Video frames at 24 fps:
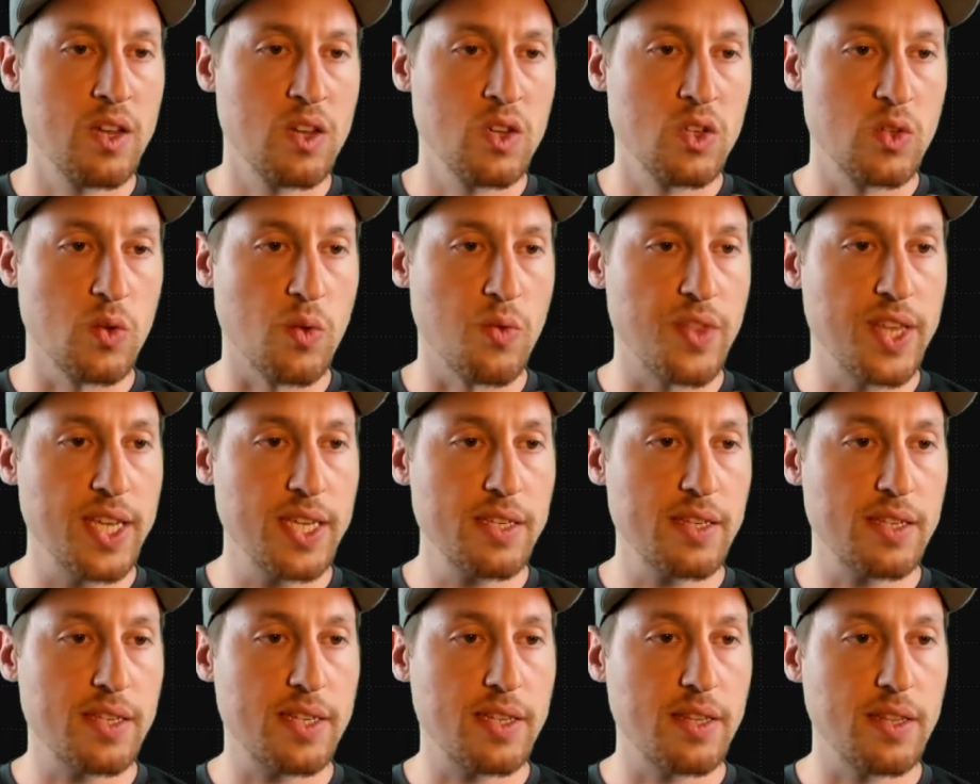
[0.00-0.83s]
So
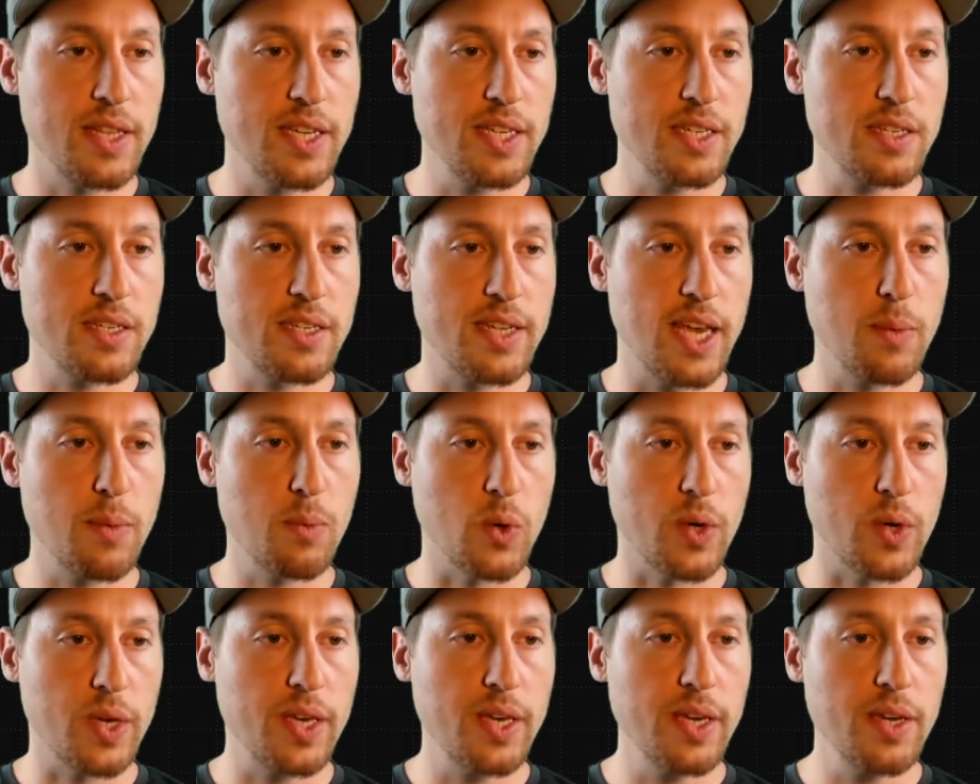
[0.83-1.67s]
this
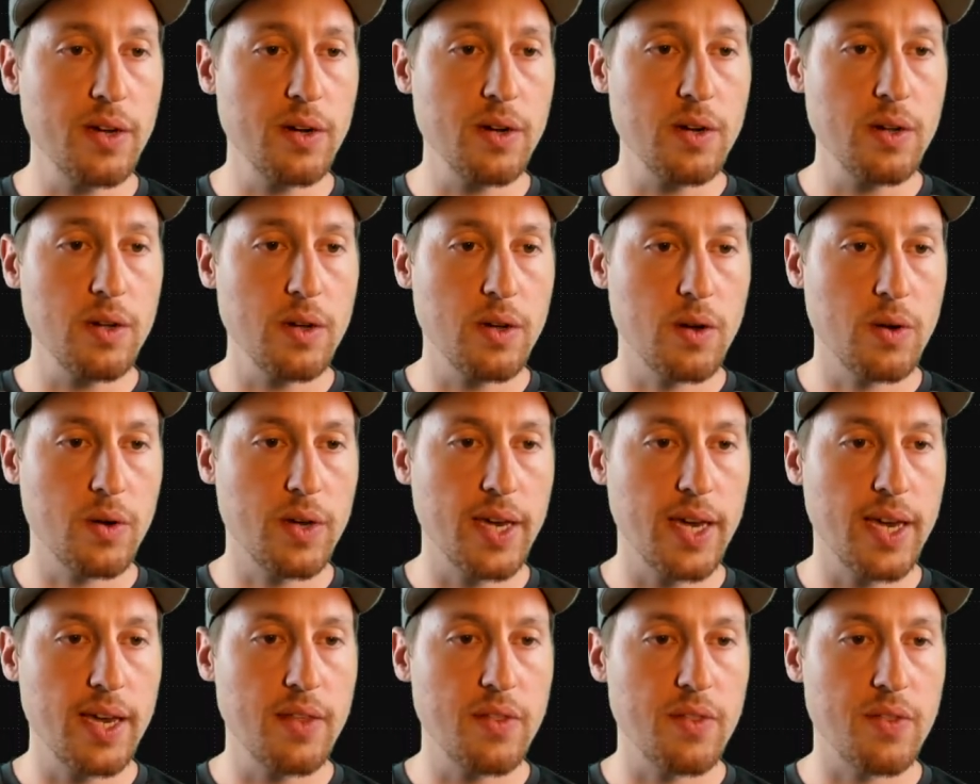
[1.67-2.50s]
table here,
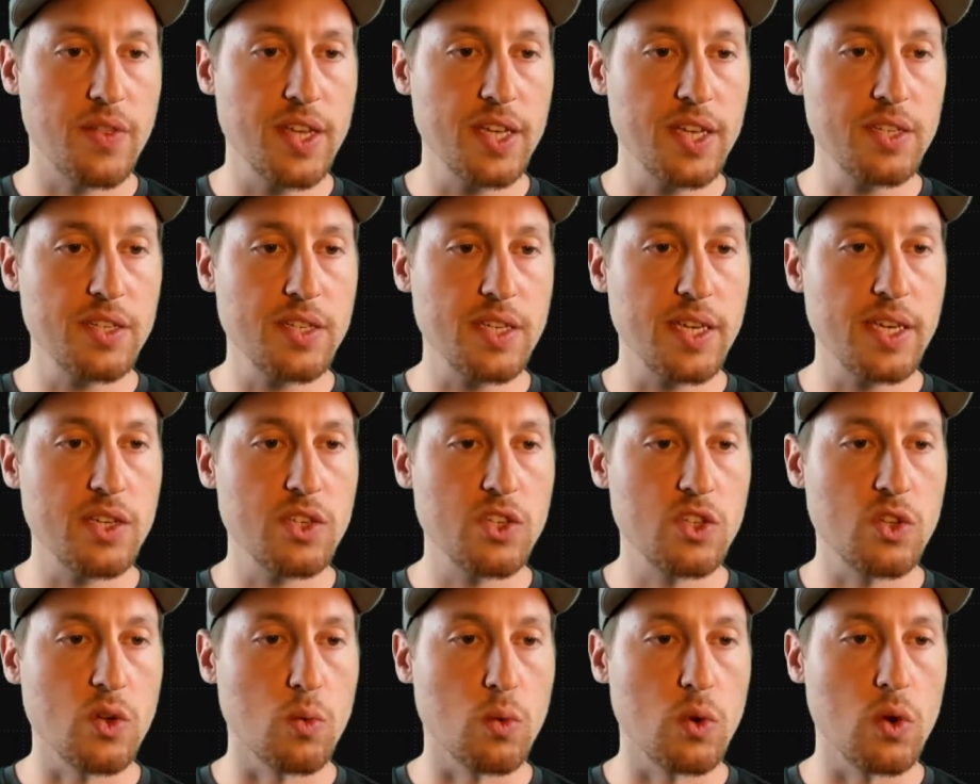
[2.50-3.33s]
okay, this
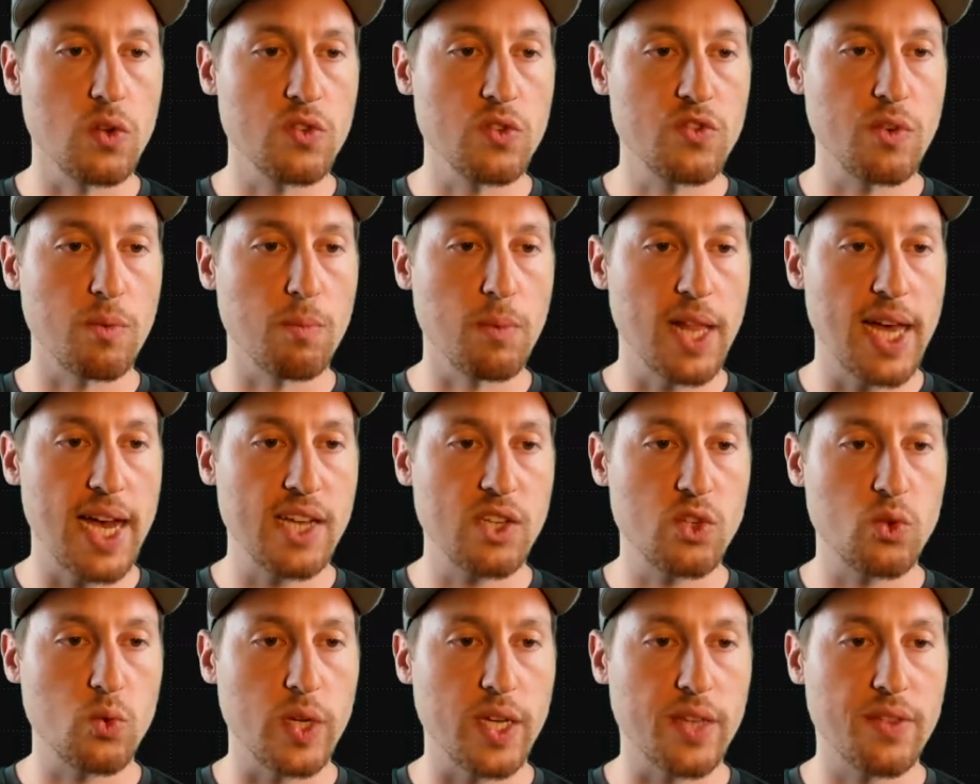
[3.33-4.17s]
is the rolls from
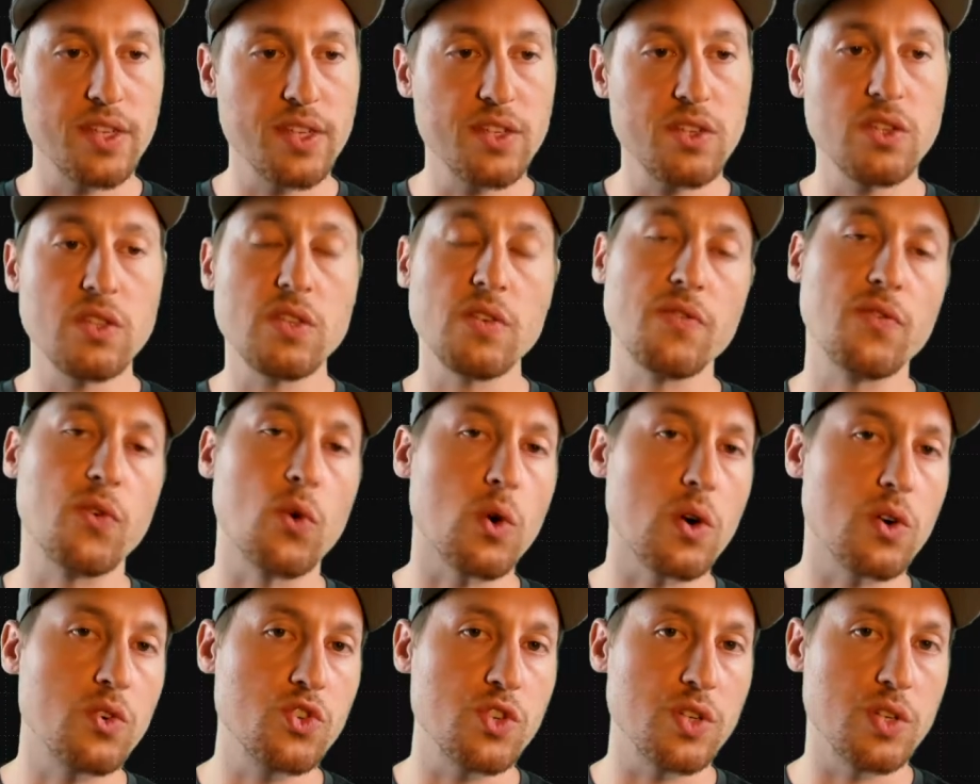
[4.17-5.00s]
last week. This is the
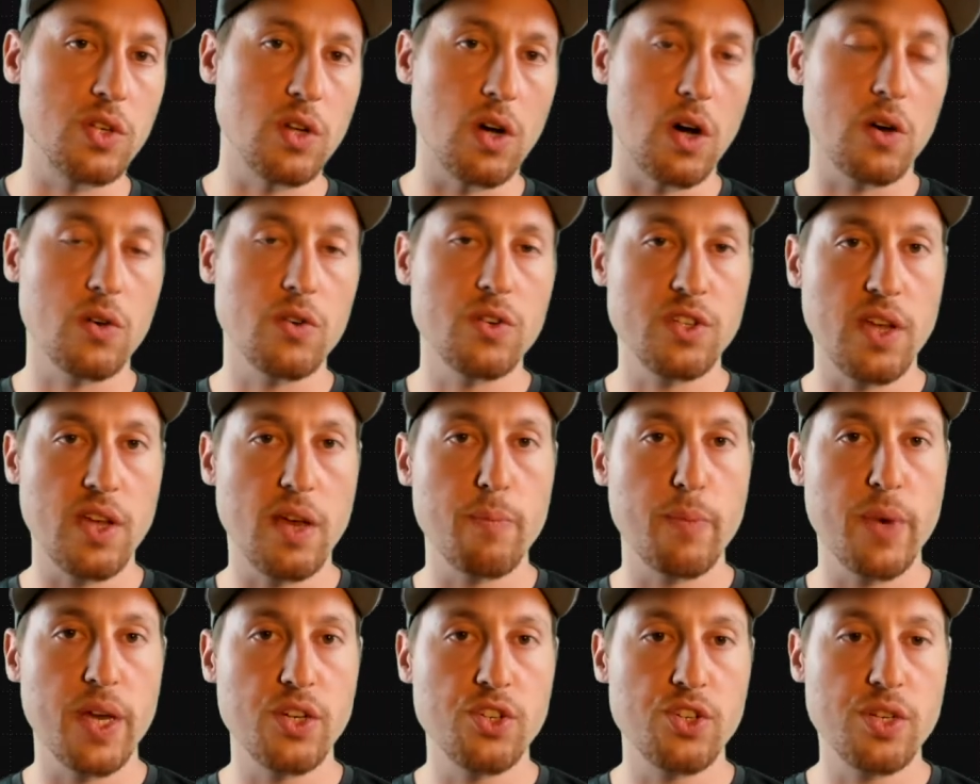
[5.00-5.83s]
$400 I
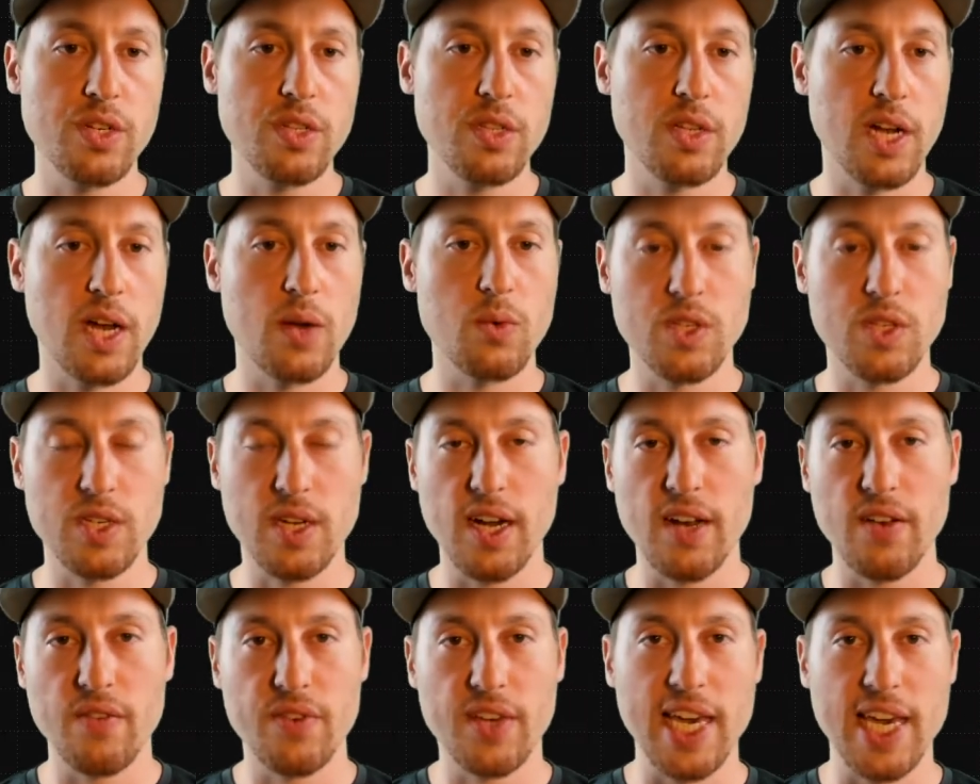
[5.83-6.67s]
mentioned that I was
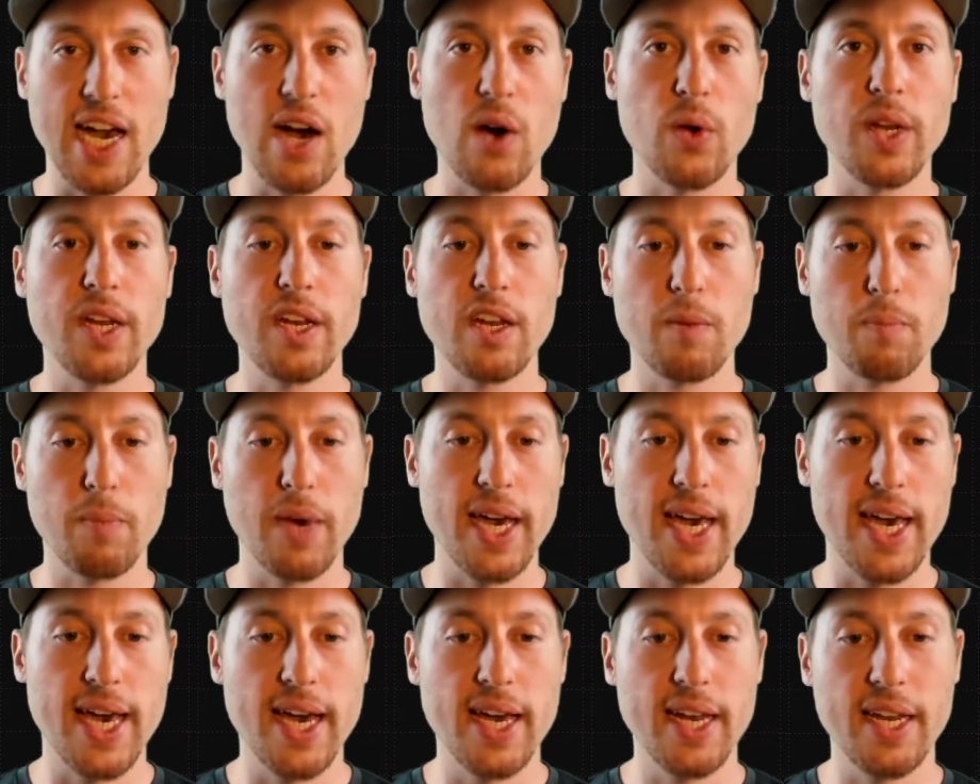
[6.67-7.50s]
kind of counting in my
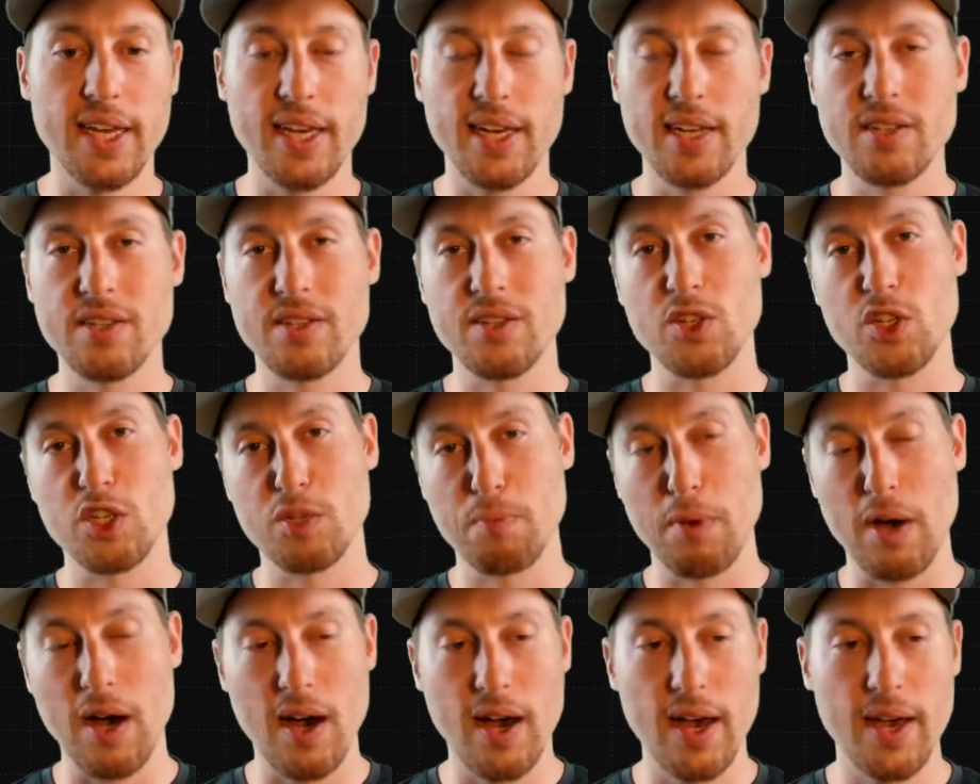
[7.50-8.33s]
head against the
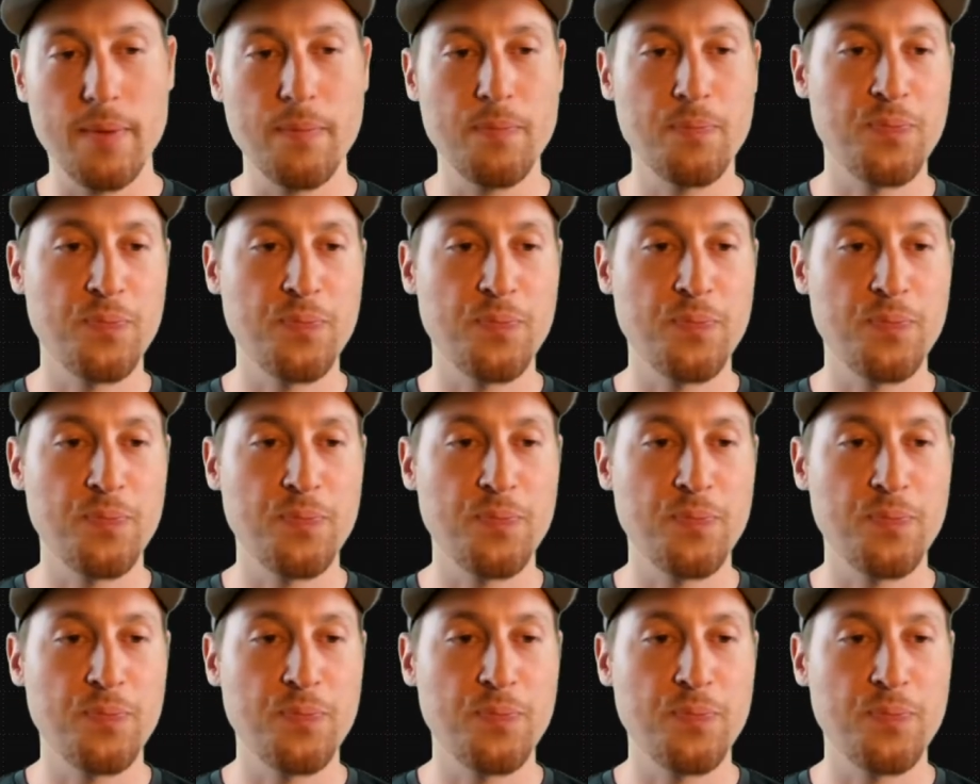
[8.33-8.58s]
SPY